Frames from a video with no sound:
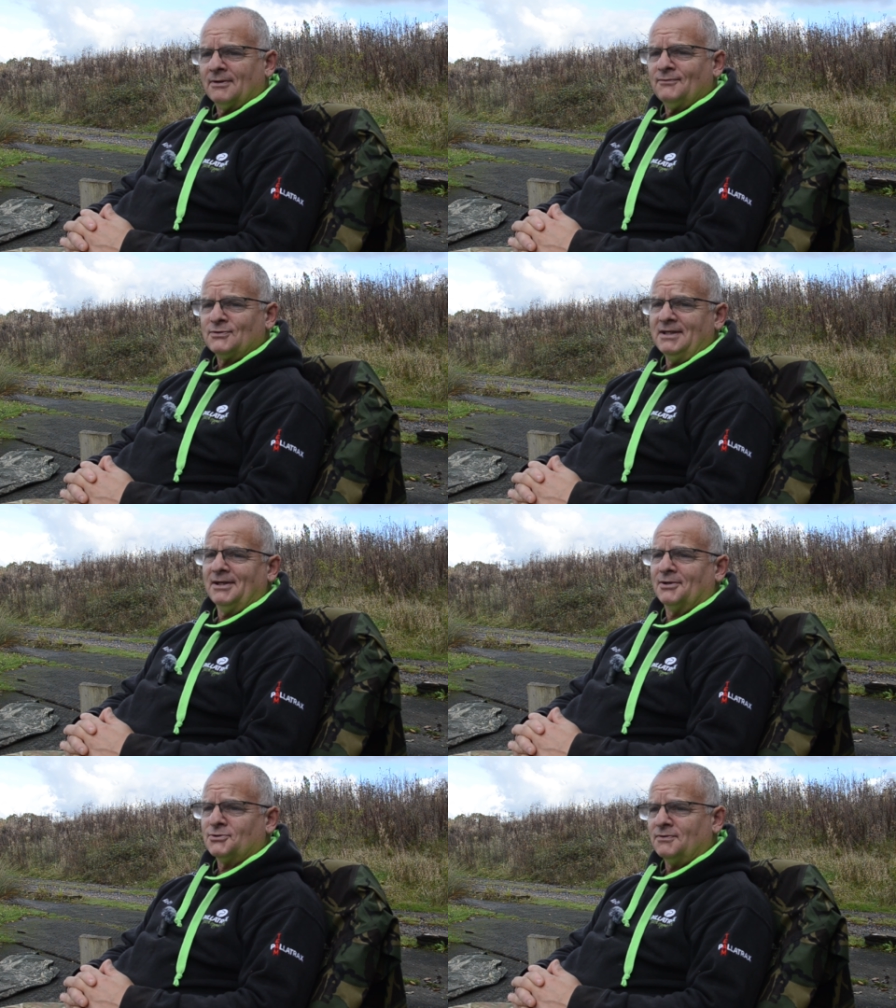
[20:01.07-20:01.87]
I haven't seen a
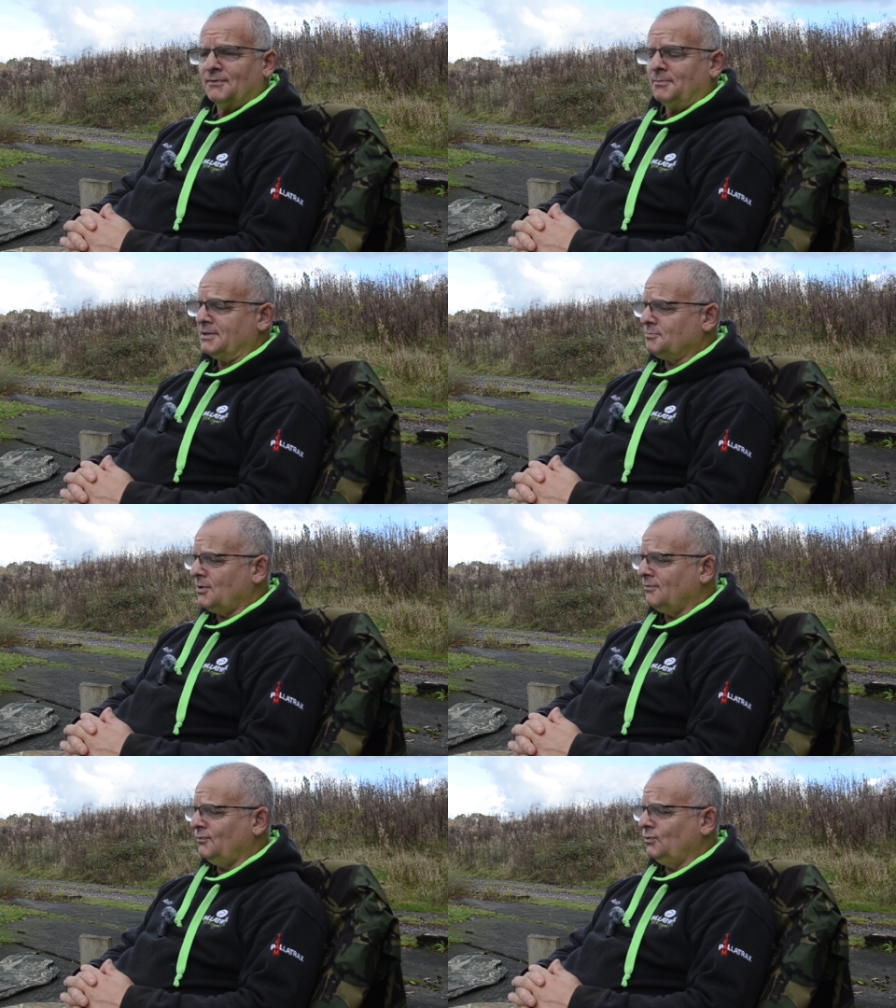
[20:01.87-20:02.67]
gudgeon for the best
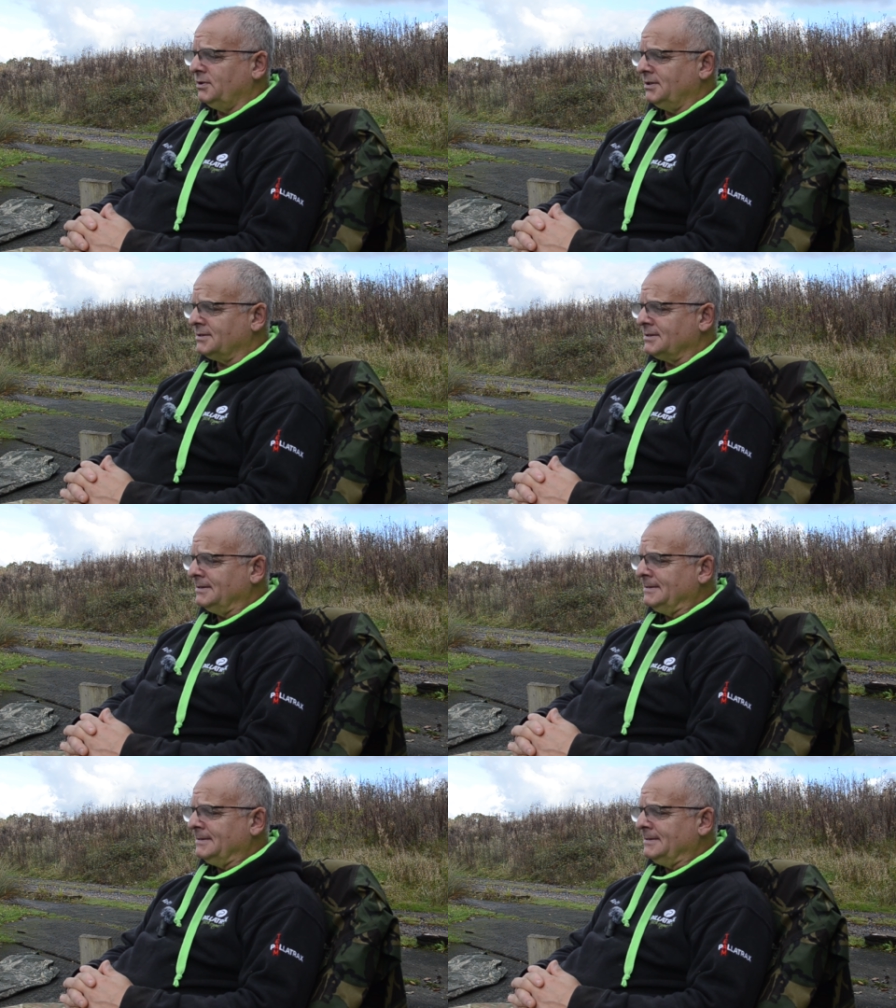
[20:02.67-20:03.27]
part of 40 years.